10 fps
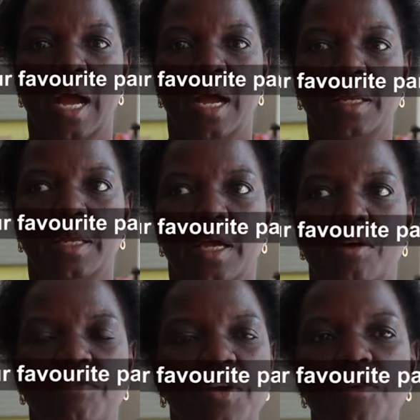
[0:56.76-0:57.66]
And uh,
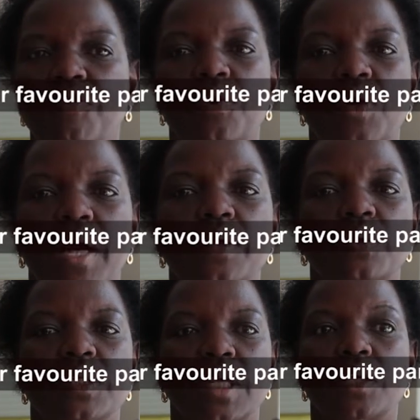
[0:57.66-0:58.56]
very few
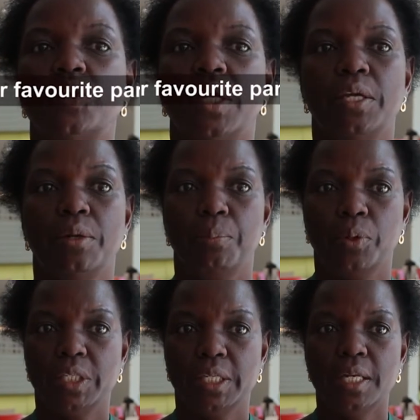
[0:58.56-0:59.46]
countries actually
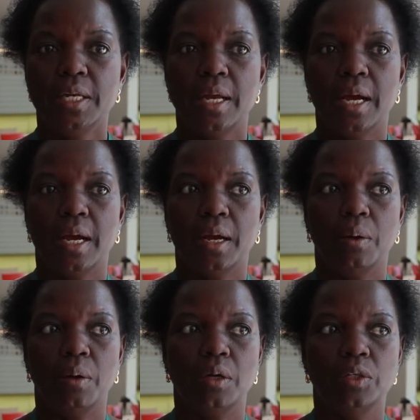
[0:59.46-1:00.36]
reported
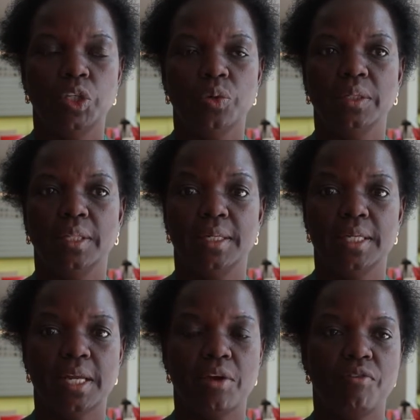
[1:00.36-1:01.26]
during the data